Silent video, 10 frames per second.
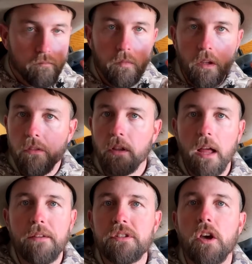The
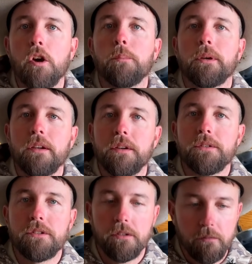live scope
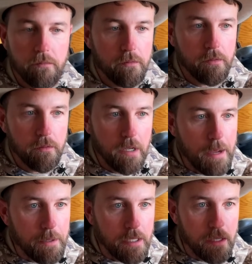is,
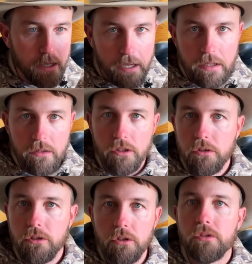you
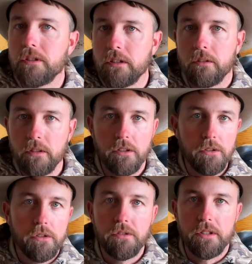use
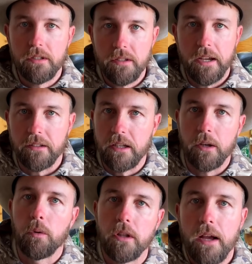this technique
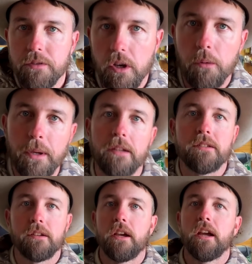with live scope.
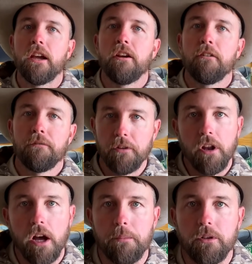It's
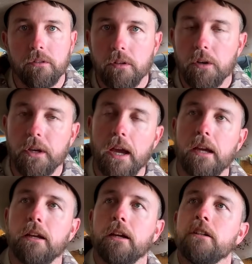phenomenal.
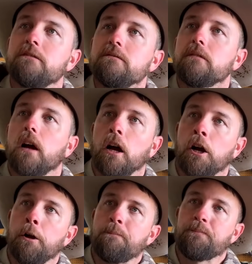Okay.
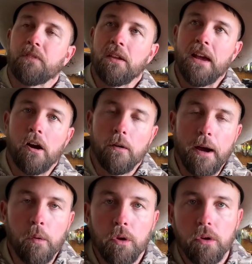Now I
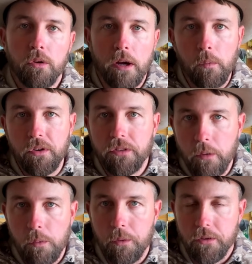want to say
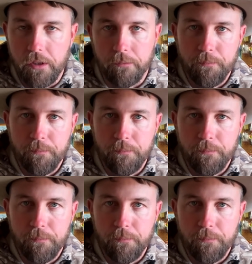one more thing.